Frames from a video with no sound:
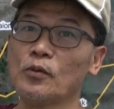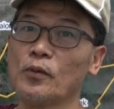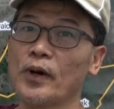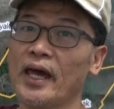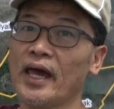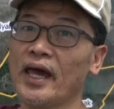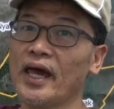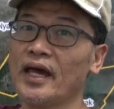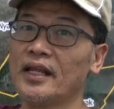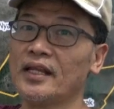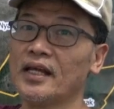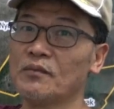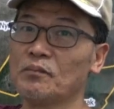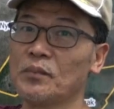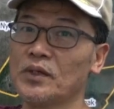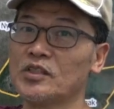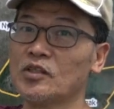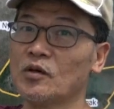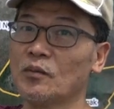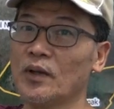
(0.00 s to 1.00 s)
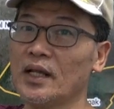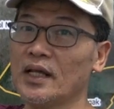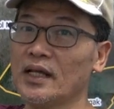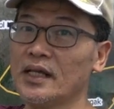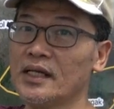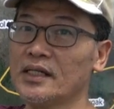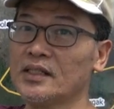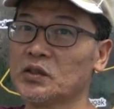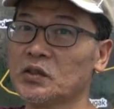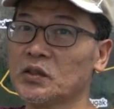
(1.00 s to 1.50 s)
where that piece of land
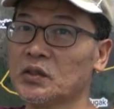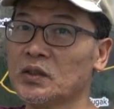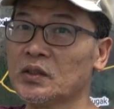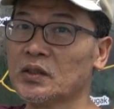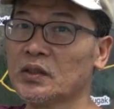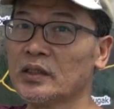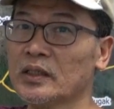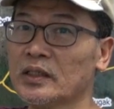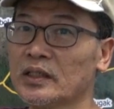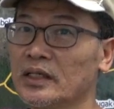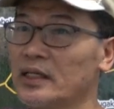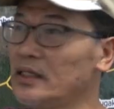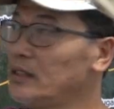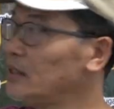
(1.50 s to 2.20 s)
is. It